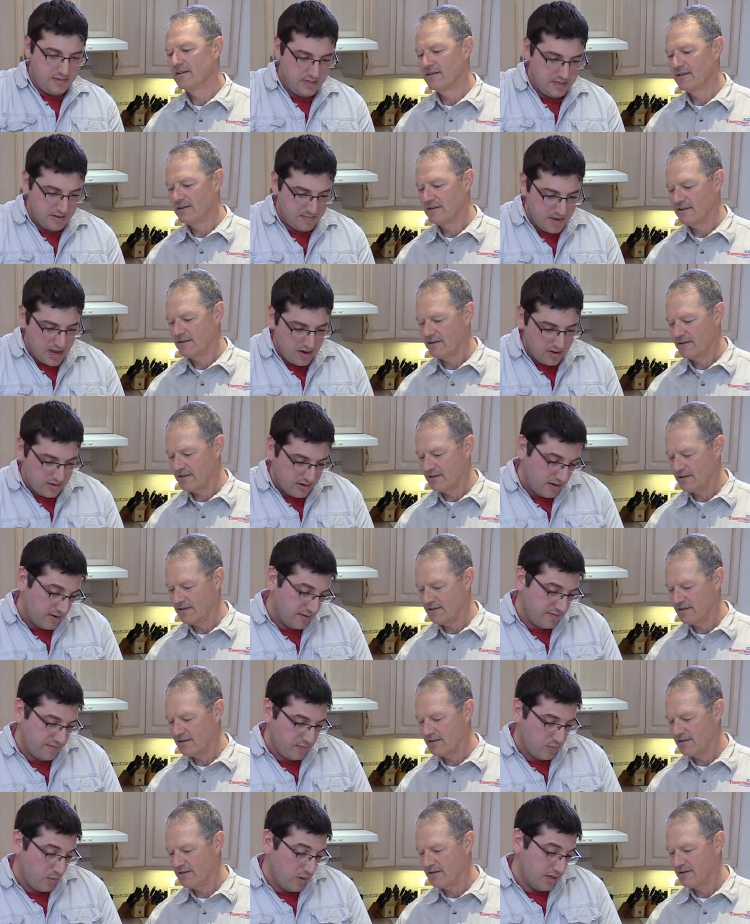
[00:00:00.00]
Speaker 1: amount
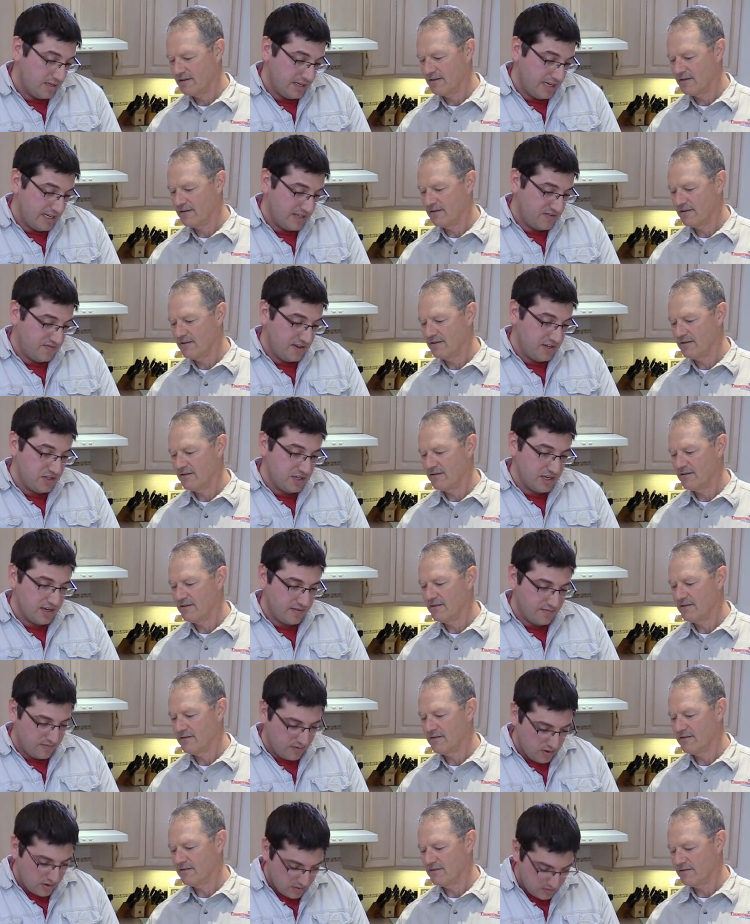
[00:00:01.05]
of one day's fishing
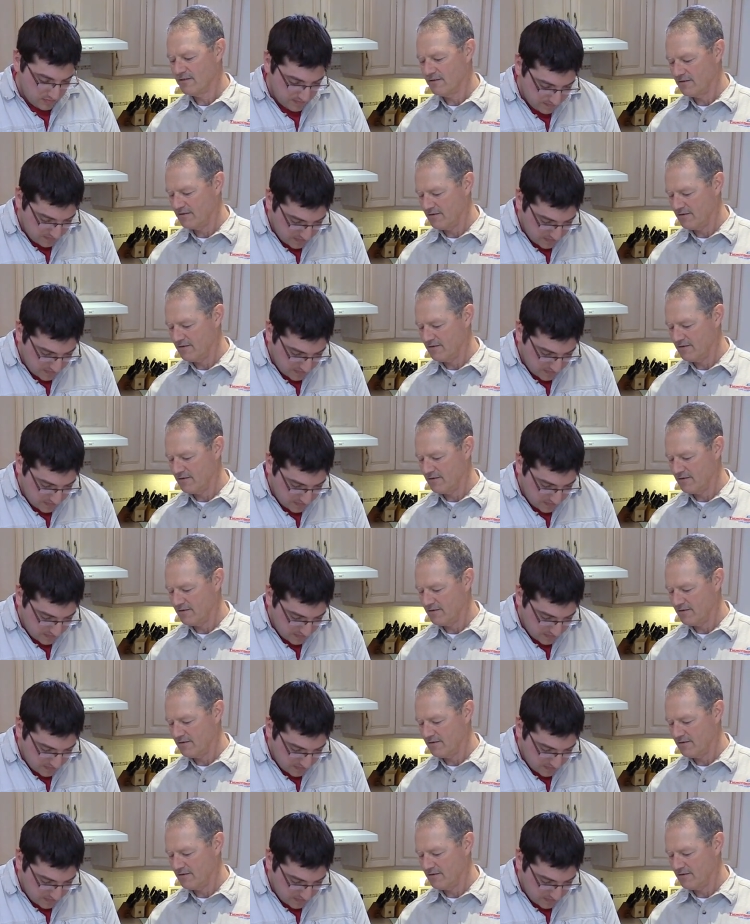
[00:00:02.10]
of roe.